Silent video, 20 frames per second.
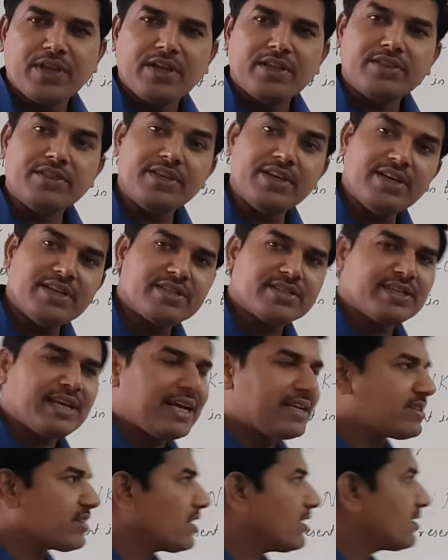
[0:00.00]
These
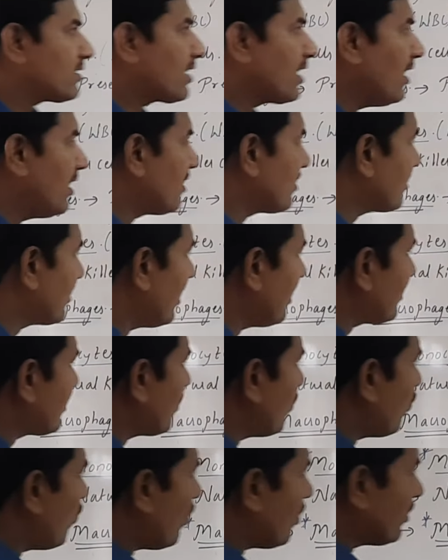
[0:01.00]
natural killer cells,
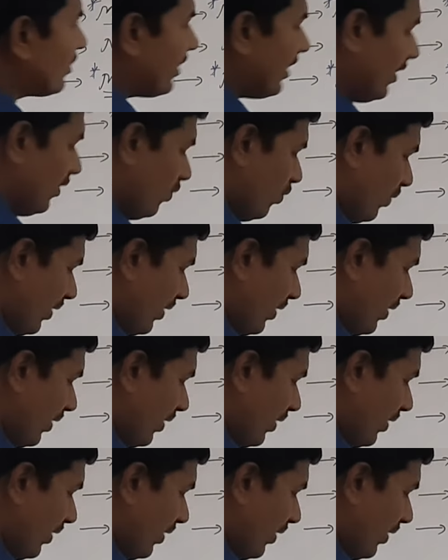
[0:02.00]
what they do